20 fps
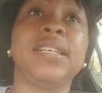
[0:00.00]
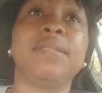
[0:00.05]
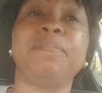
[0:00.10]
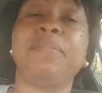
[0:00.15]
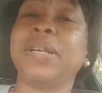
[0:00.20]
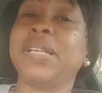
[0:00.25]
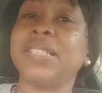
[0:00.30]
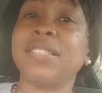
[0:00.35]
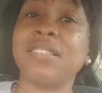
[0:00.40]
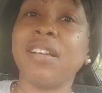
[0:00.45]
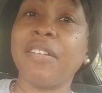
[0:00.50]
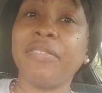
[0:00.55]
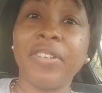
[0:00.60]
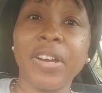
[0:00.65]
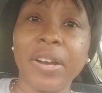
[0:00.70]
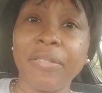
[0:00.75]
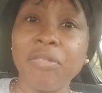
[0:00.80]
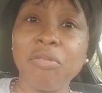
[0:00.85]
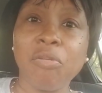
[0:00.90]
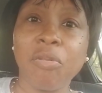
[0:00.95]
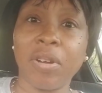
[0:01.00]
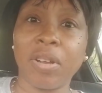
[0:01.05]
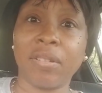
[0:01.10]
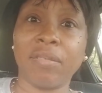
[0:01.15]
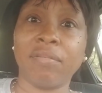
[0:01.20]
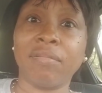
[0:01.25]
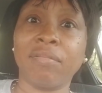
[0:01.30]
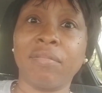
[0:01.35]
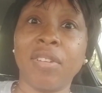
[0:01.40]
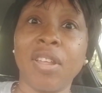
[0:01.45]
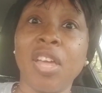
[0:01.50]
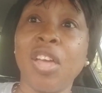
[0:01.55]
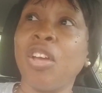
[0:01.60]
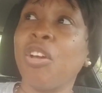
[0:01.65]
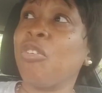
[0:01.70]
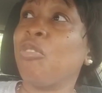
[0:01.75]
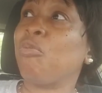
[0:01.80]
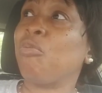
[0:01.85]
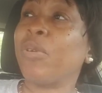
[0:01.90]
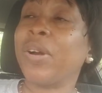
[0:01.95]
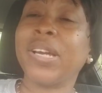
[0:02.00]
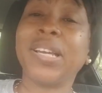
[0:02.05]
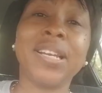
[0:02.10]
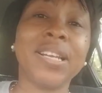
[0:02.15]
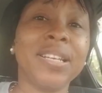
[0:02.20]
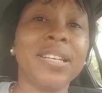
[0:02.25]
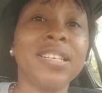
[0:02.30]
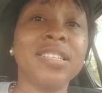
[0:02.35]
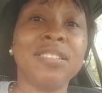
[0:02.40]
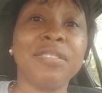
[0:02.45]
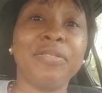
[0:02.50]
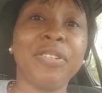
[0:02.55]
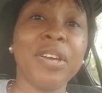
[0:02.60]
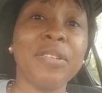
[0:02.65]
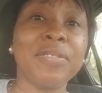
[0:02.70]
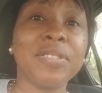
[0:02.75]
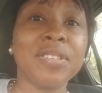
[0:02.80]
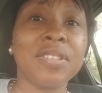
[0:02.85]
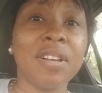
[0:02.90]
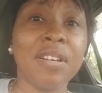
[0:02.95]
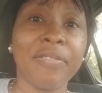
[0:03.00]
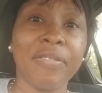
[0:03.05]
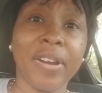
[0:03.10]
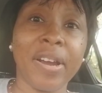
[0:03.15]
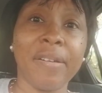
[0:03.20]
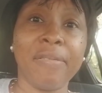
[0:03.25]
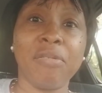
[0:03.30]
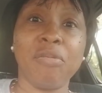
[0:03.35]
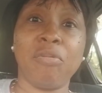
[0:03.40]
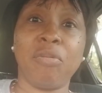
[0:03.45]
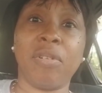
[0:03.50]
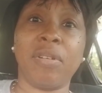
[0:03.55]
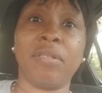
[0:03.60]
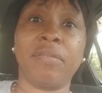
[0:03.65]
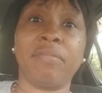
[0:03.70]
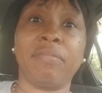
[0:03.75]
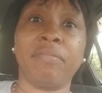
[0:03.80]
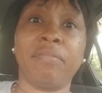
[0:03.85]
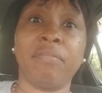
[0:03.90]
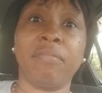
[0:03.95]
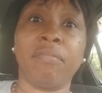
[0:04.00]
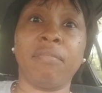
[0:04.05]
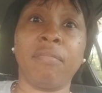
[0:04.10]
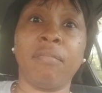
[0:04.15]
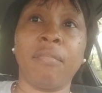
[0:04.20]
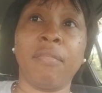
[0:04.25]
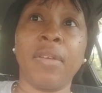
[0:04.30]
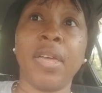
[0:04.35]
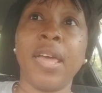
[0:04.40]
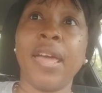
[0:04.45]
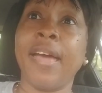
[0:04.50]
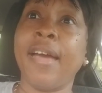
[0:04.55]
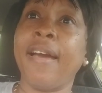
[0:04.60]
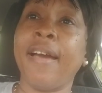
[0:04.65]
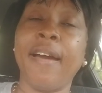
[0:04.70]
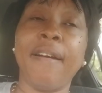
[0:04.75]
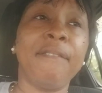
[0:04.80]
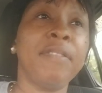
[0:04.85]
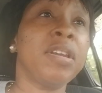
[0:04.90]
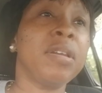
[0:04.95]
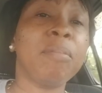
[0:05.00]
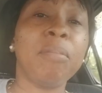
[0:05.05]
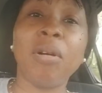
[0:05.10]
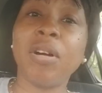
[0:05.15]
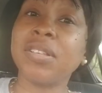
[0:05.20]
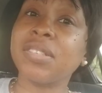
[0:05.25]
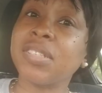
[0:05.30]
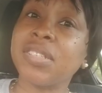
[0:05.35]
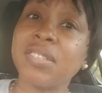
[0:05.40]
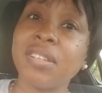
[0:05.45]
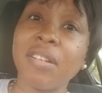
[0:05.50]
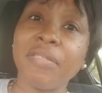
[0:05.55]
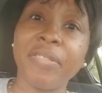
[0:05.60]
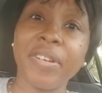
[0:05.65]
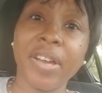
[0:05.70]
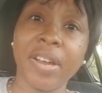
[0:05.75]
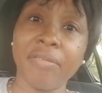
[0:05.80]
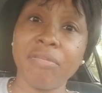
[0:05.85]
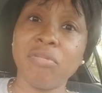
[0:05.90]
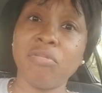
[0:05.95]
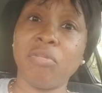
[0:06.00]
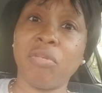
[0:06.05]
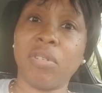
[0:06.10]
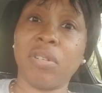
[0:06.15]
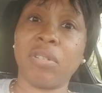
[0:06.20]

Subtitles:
But it's not for everyone. Working a 9 to 5 is not for everyone. Having a boss is not for everyone.